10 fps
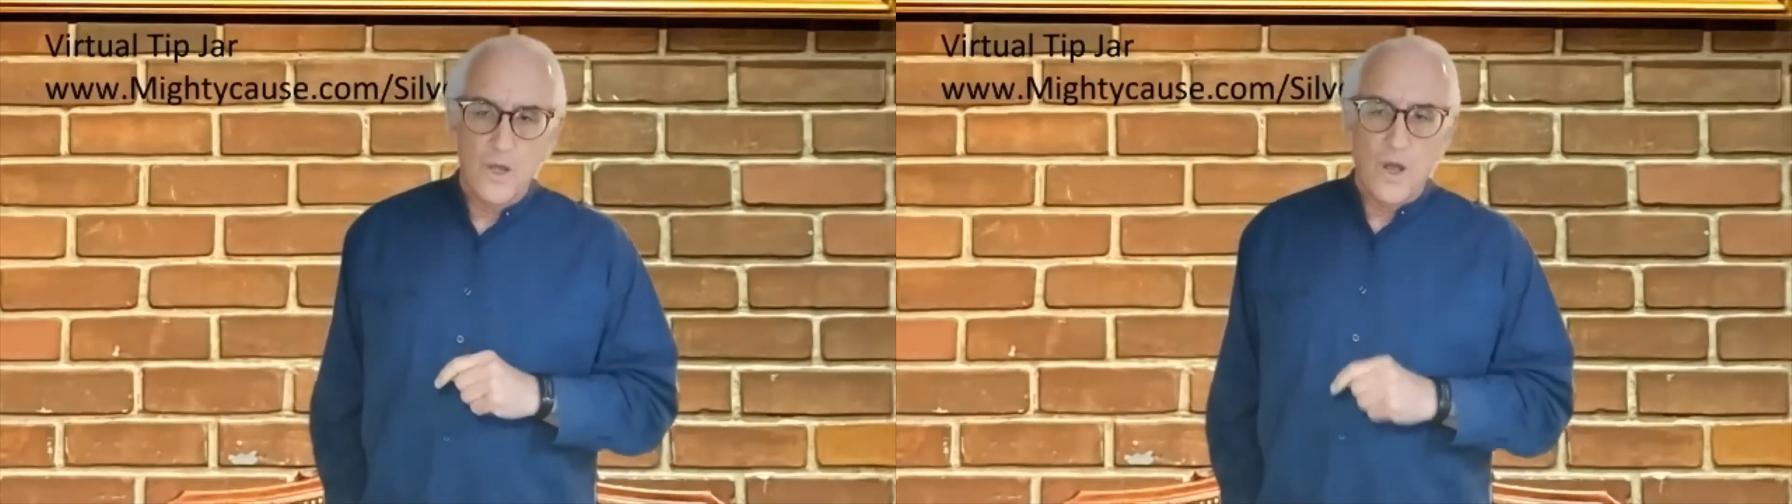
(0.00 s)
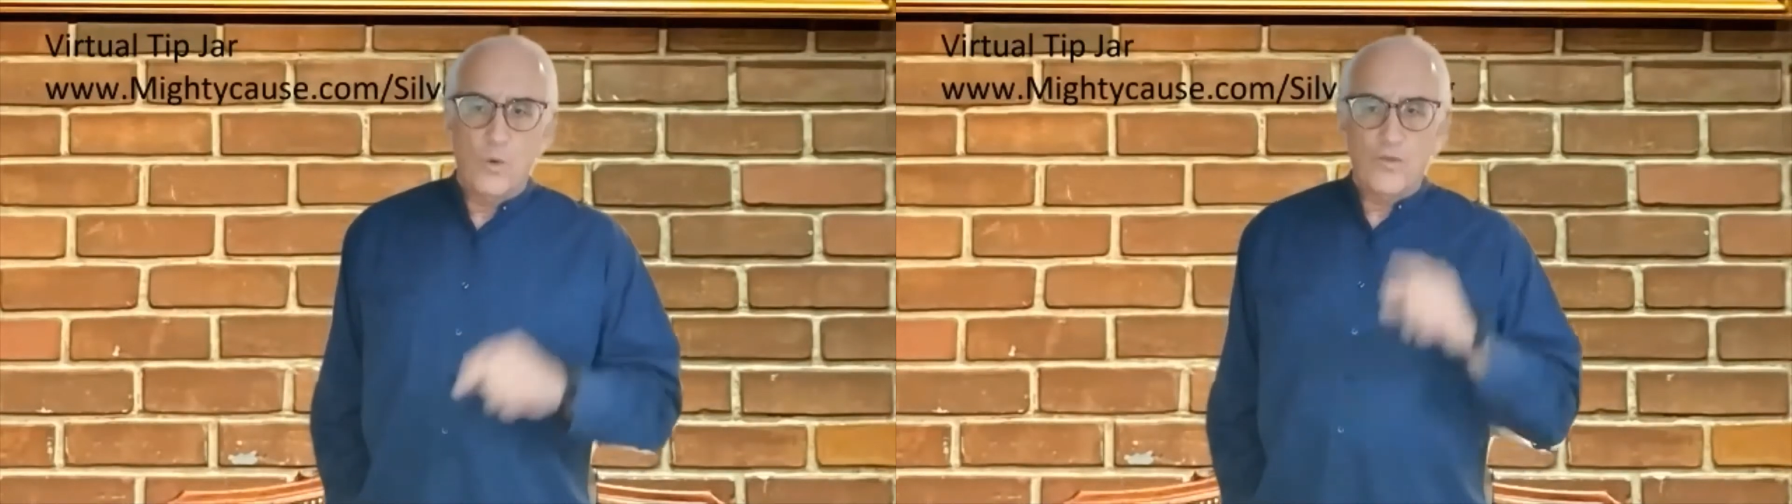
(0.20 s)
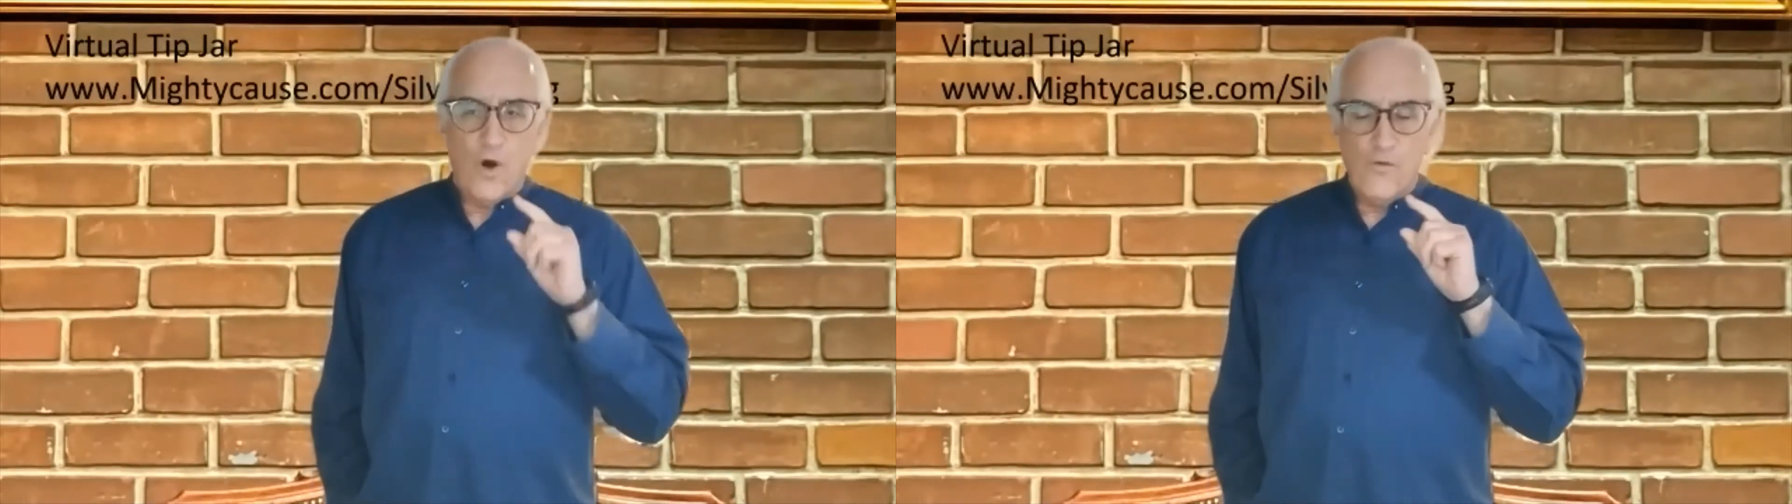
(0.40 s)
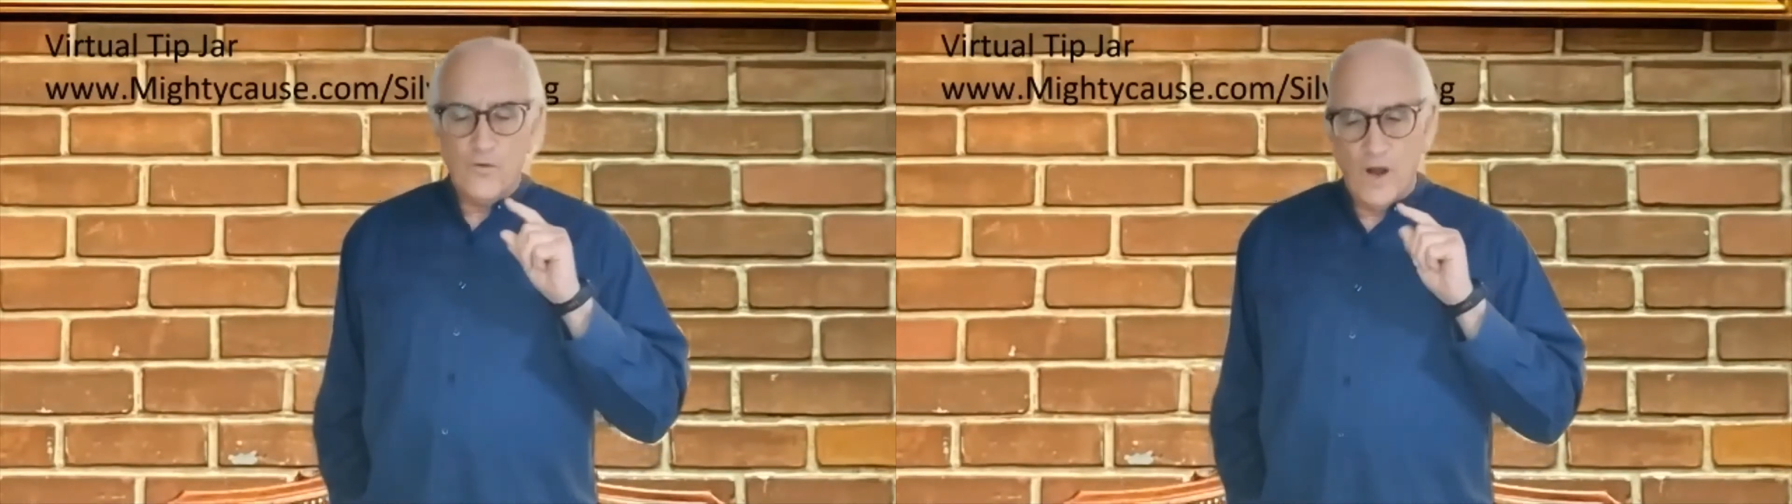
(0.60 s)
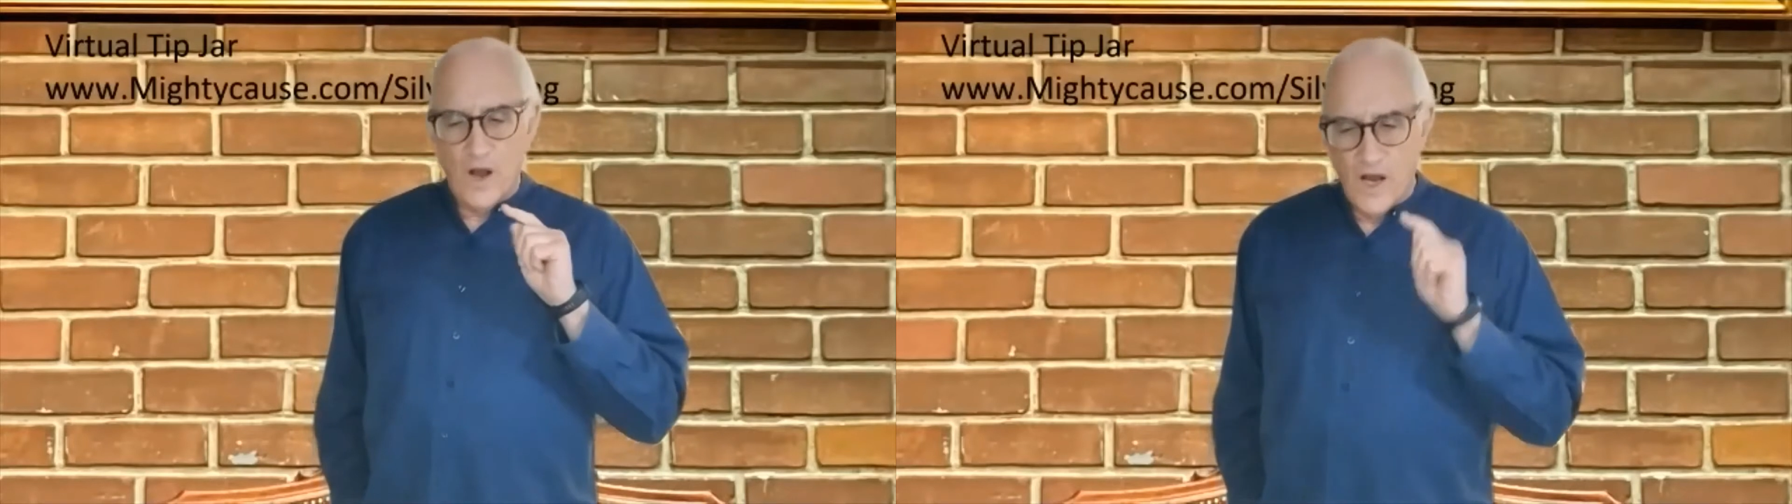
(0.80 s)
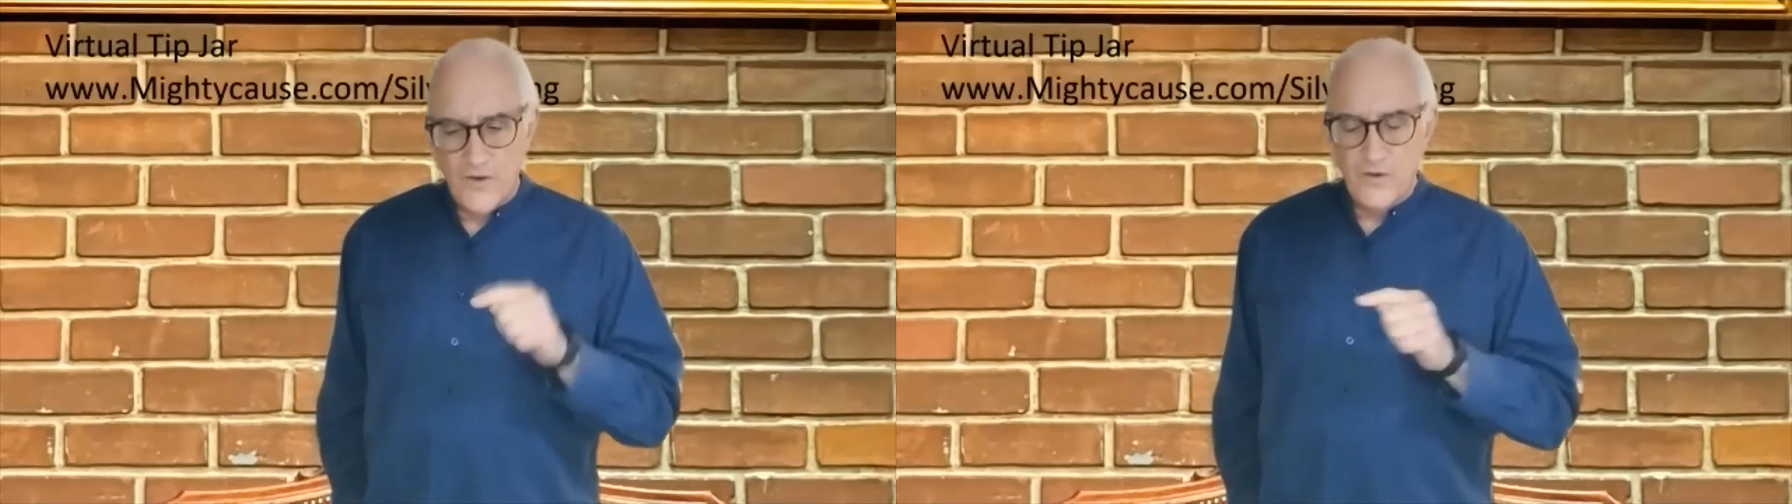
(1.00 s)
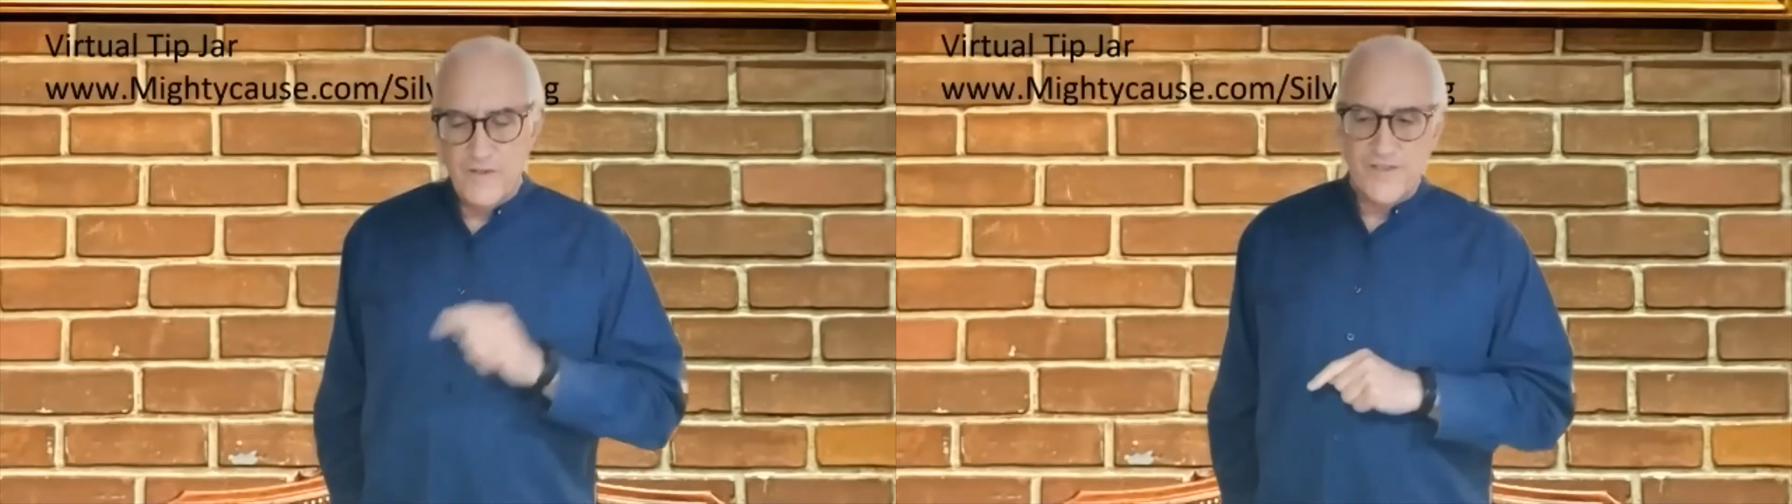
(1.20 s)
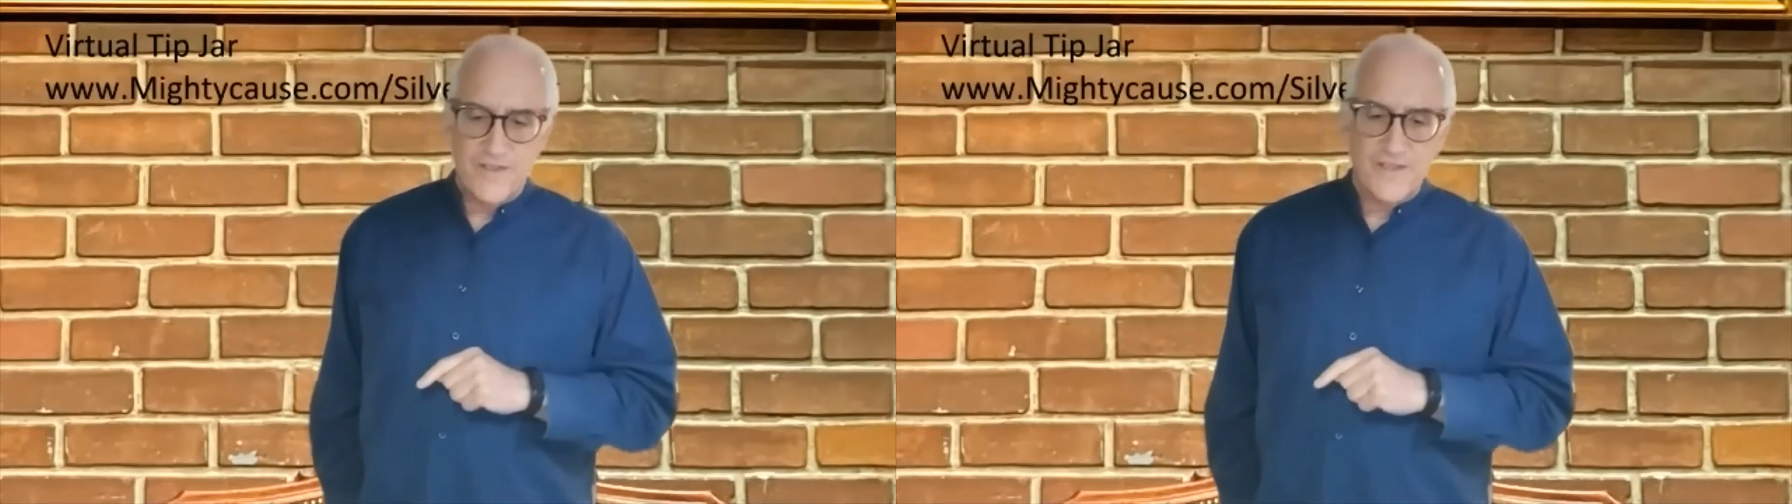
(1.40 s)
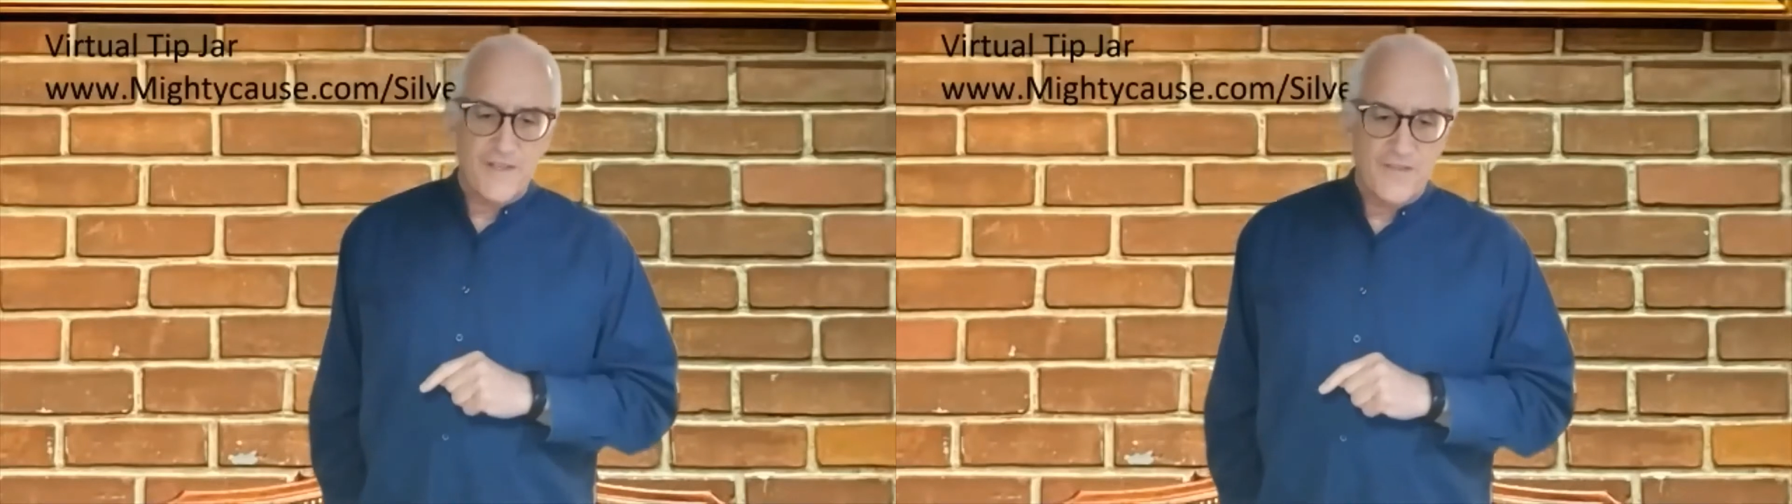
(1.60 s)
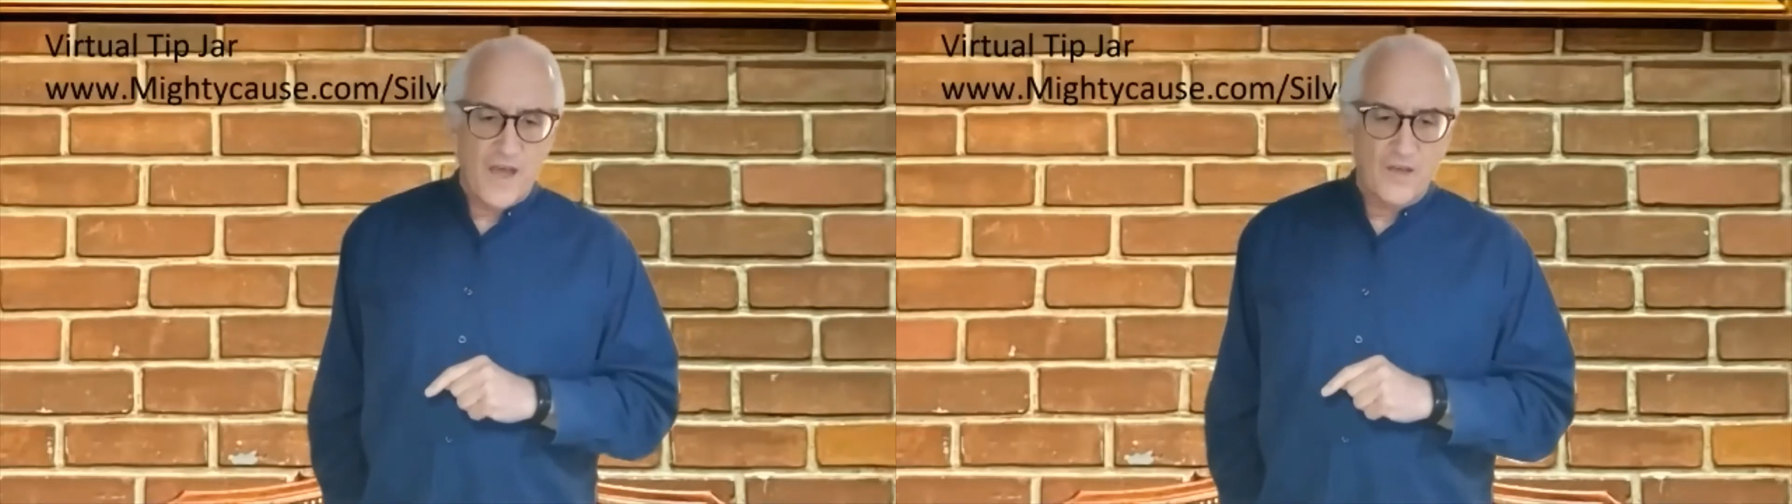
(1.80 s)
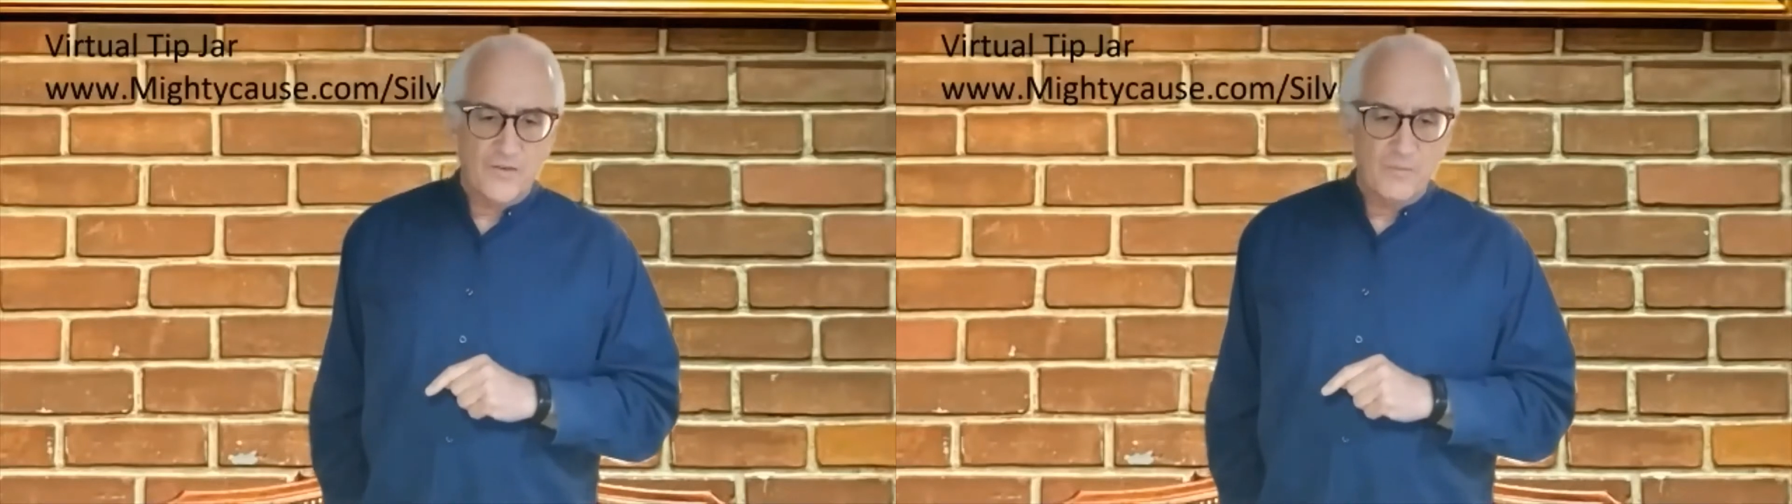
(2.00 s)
With over 160,000